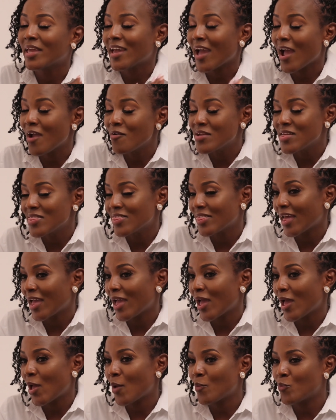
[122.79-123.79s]
carry
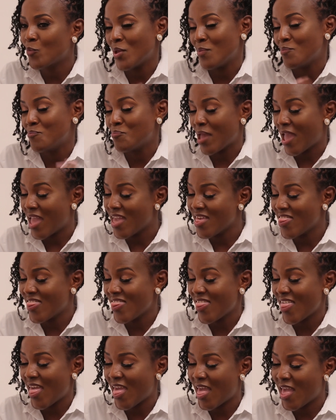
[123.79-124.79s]
them, we bathe
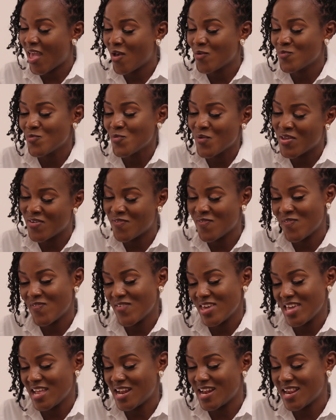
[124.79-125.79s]
them, we
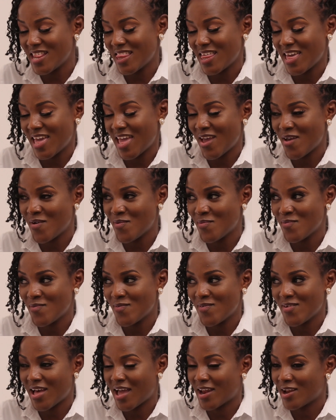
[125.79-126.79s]
feed them.
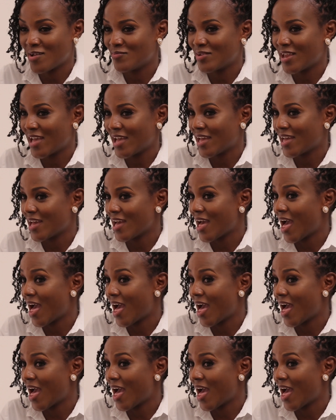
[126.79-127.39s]
And I'm like,